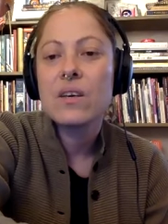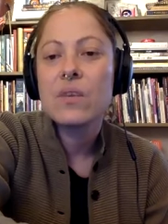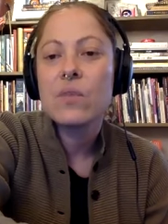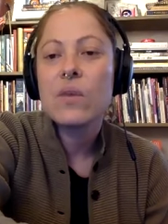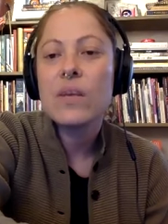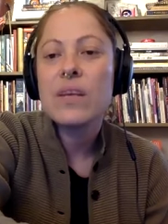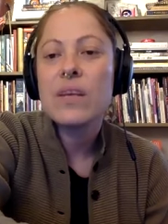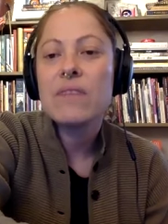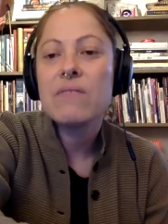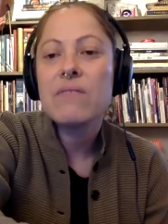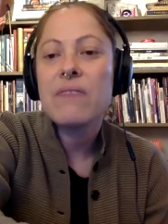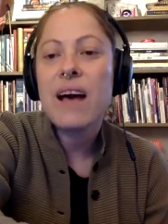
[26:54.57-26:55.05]

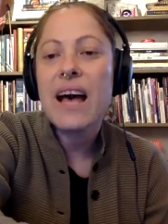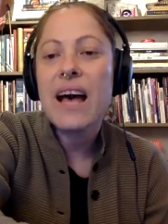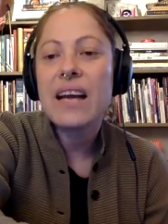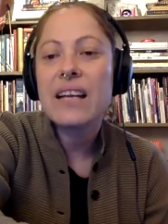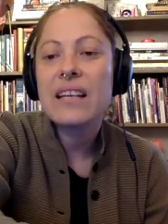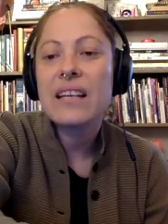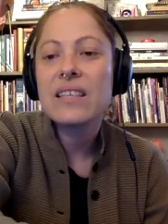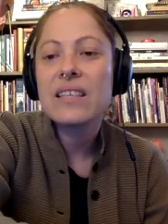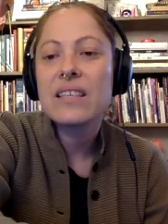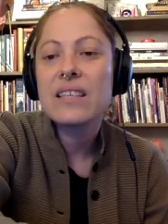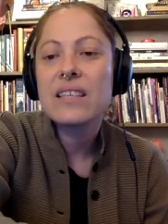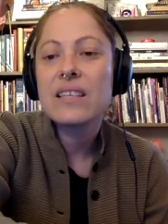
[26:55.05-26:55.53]
When in
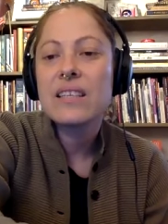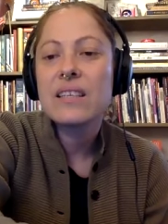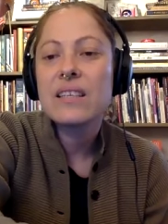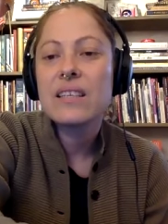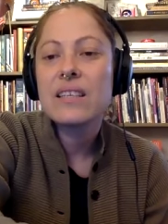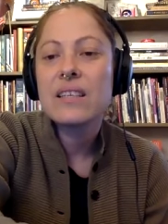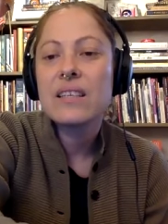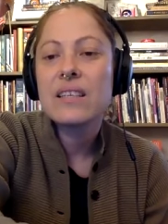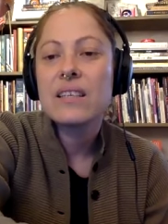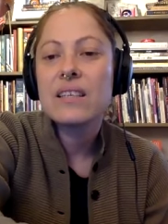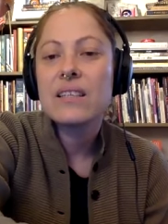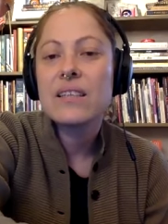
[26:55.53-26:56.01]
fact,
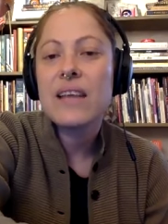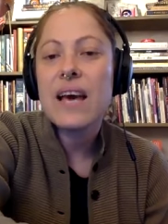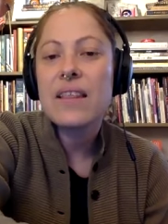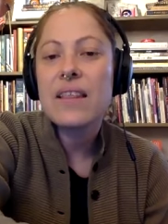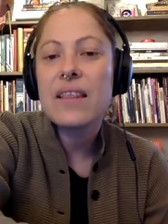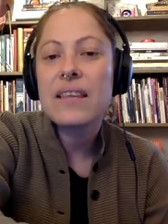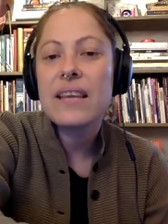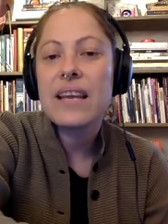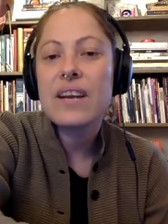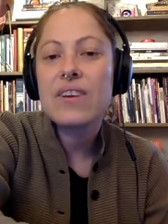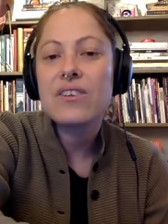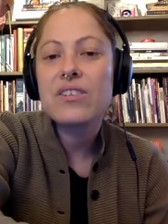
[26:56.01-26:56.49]

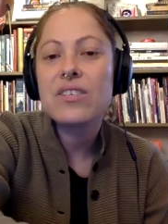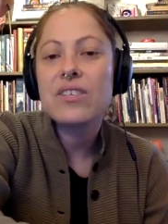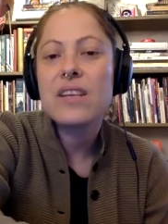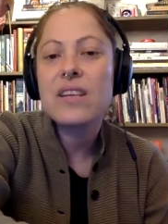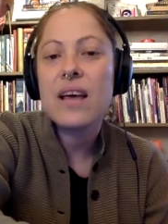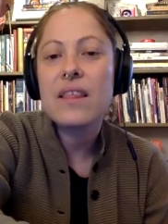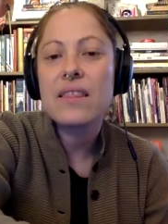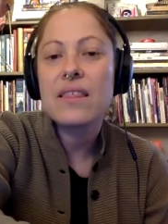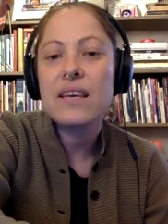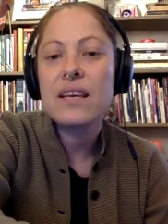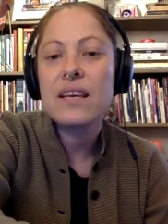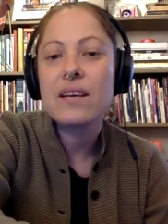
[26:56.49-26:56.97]
death cares
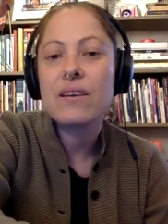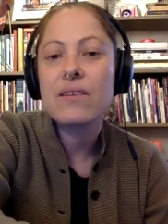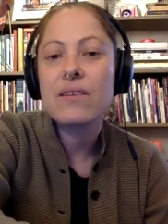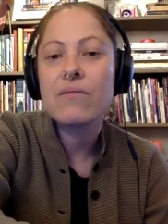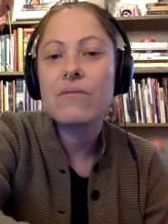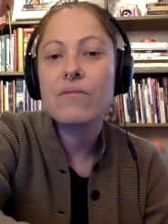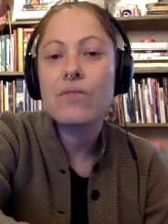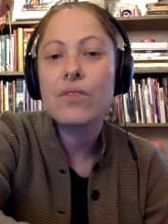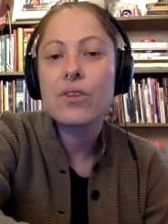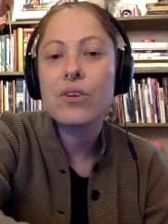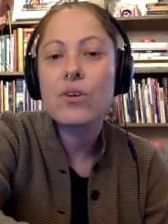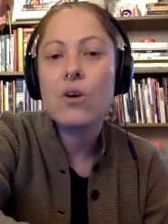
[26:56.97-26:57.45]

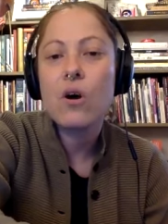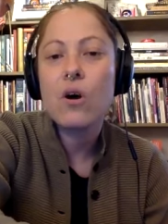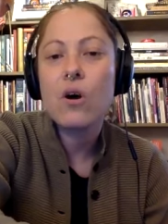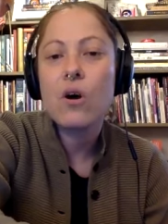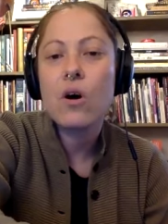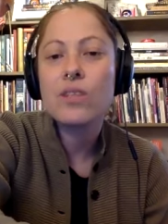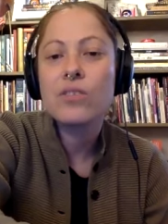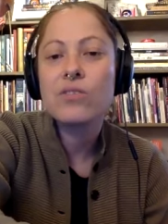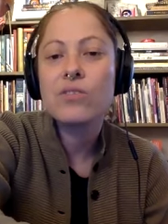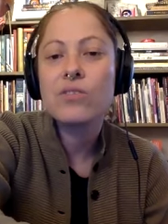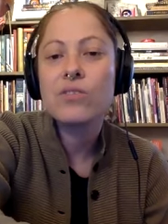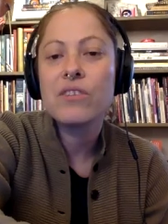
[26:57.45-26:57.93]
nothing for the
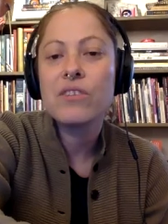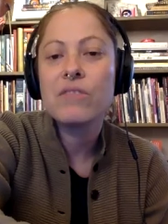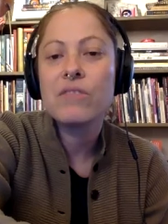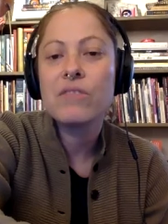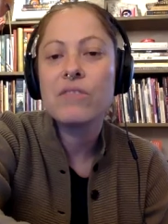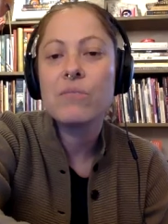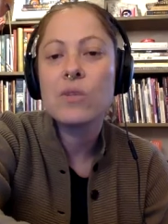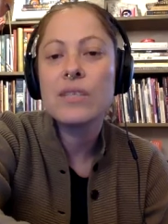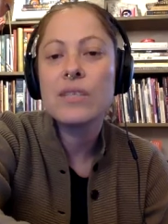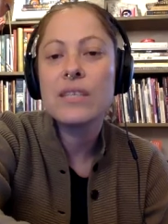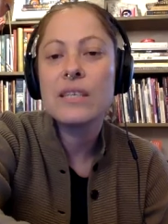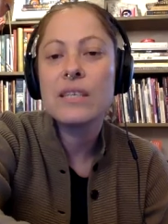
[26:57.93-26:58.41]
cauldron
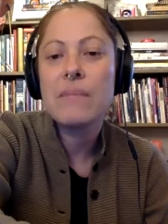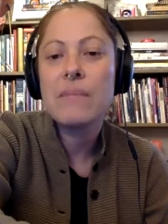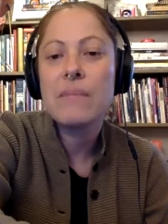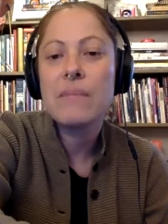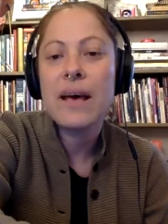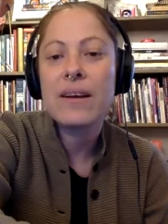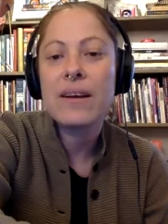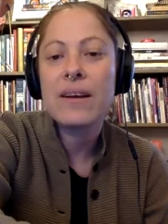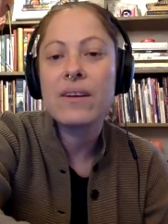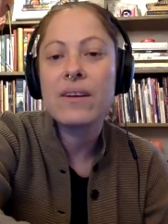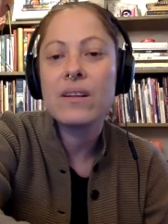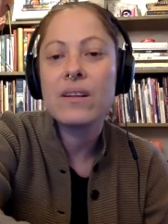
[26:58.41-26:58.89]
of molten
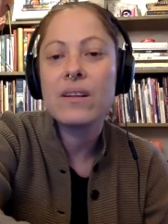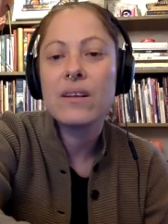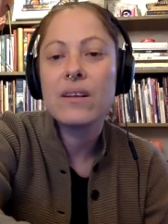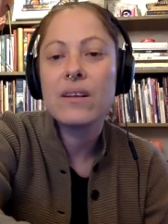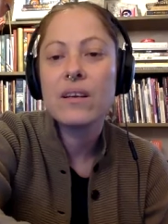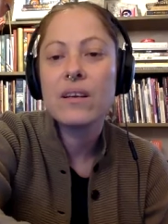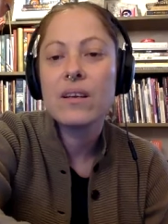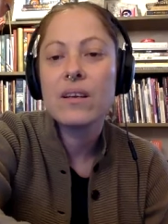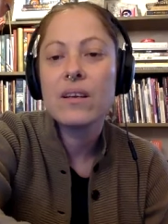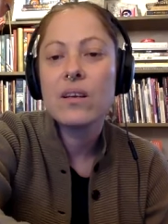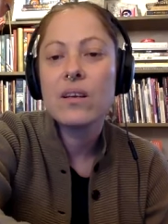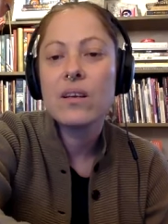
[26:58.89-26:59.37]
metal
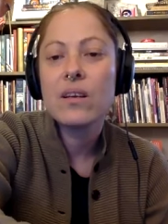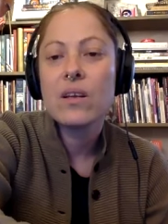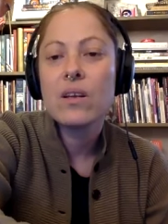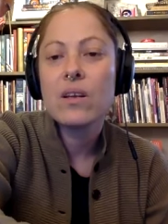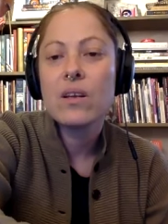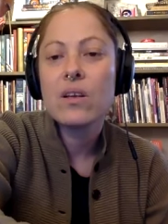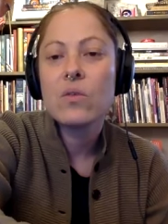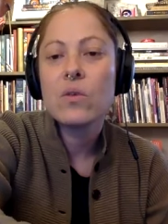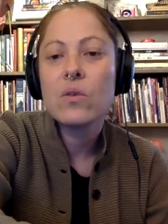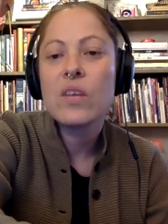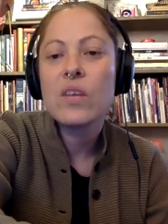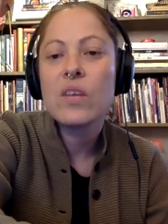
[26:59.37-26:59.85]

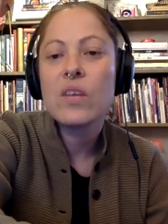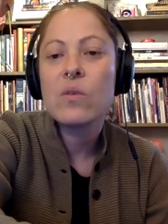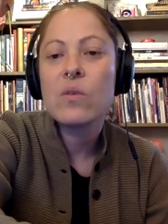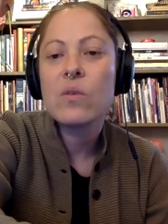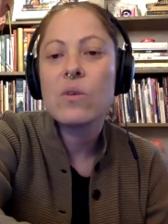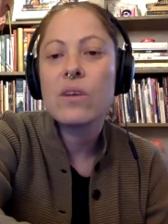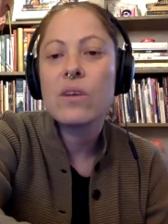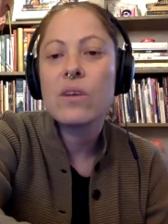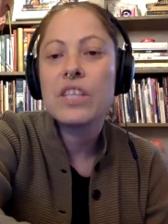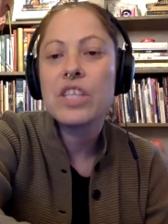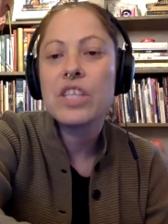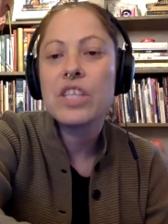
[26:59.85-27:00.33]
nor the
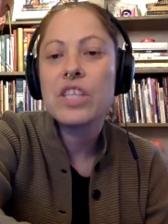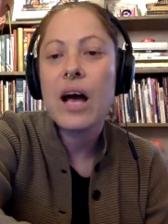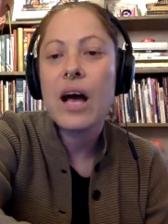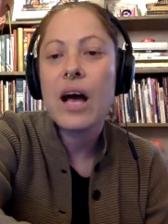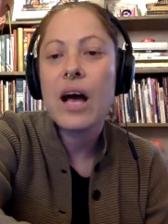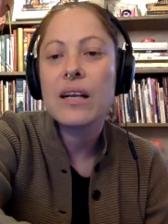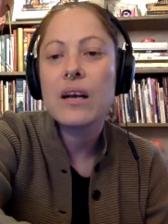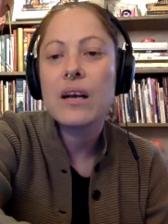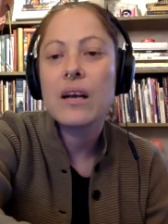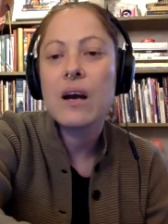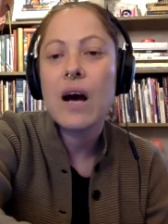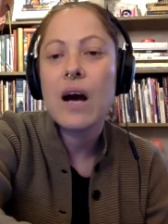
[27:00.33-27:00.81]
orange
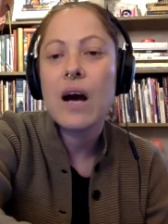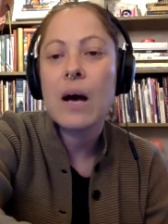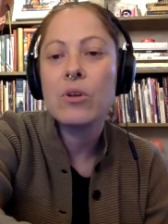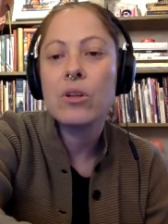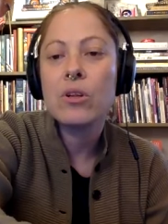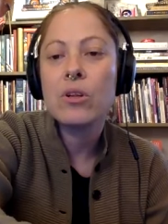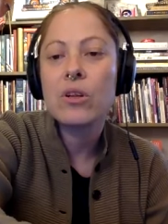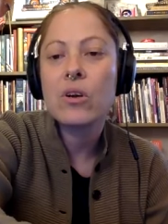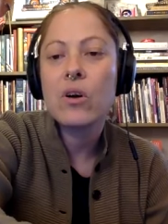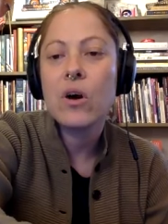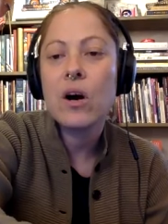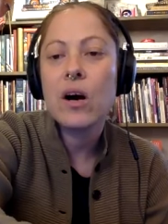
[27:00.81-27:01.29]
hot
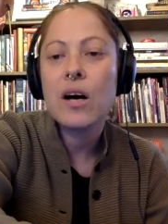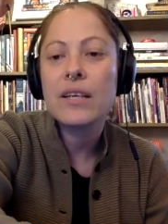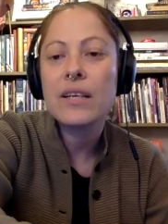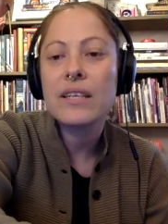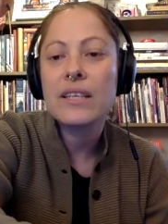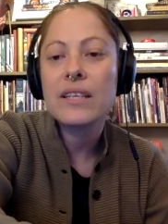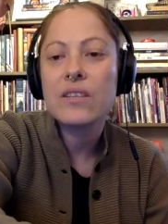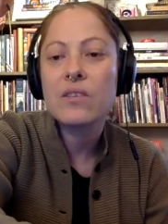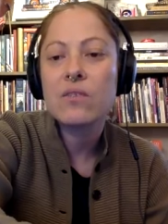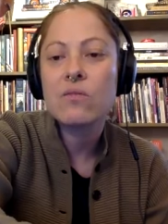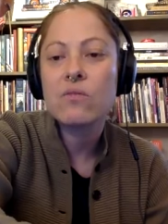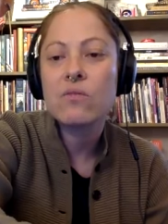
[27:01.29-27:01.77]
cobble
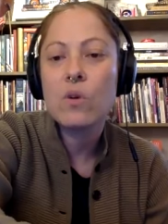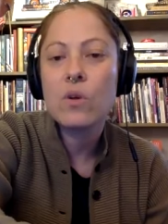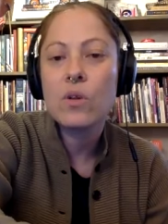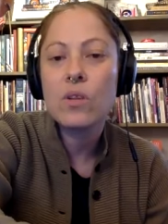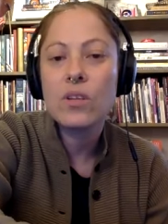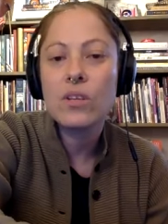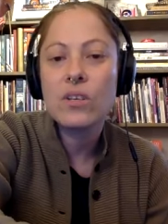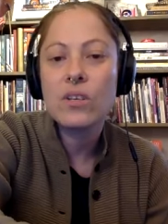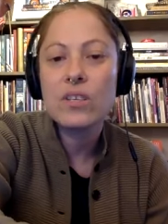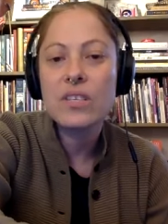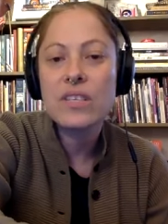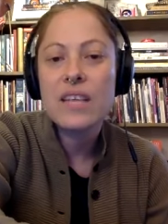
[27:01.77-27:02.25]
caught in the
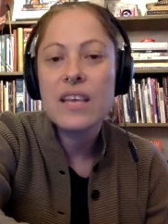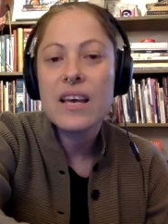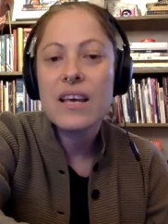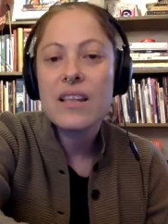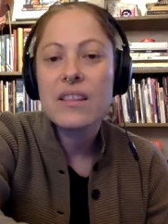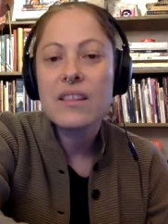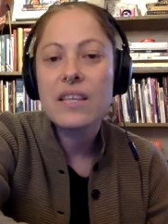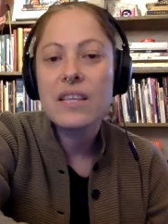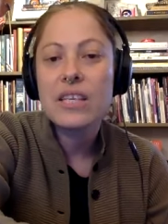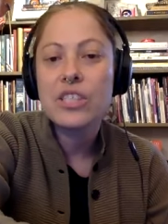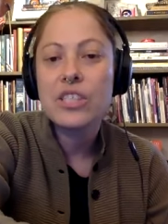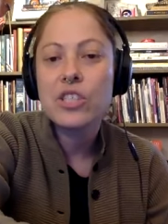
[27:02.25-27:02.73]
rollers
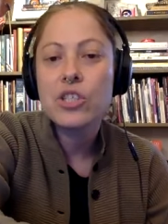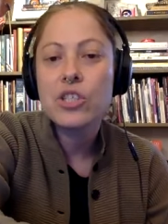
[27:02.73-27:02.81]
that